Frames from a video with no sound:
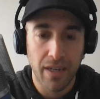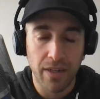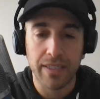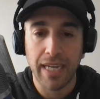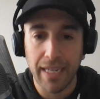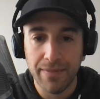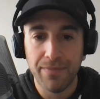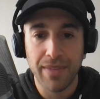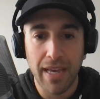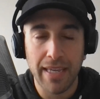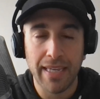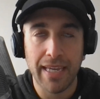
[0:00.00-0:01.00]
Okay.
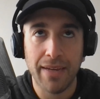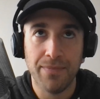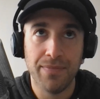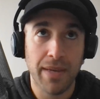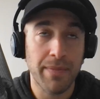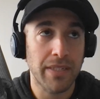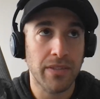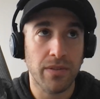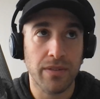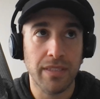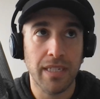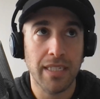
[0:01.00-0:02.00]
That makes
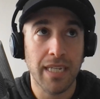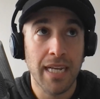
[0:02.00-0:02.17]
total sense.